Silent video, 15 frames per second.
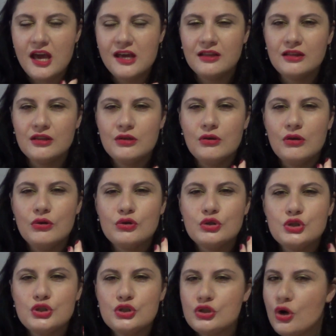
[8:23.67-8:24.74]
and you look
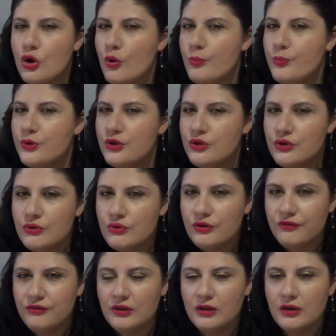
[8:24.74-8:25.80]
so
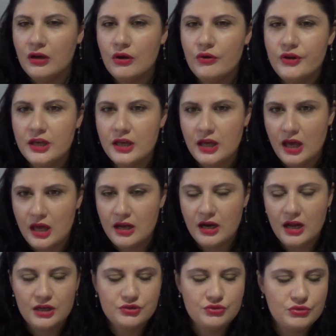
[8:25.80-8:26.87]
beautiful, glowing
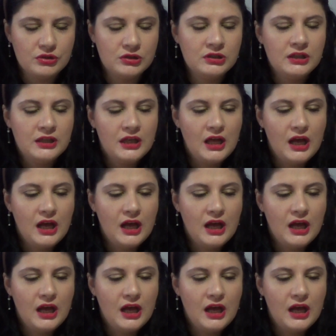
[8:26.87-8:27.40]
and natural.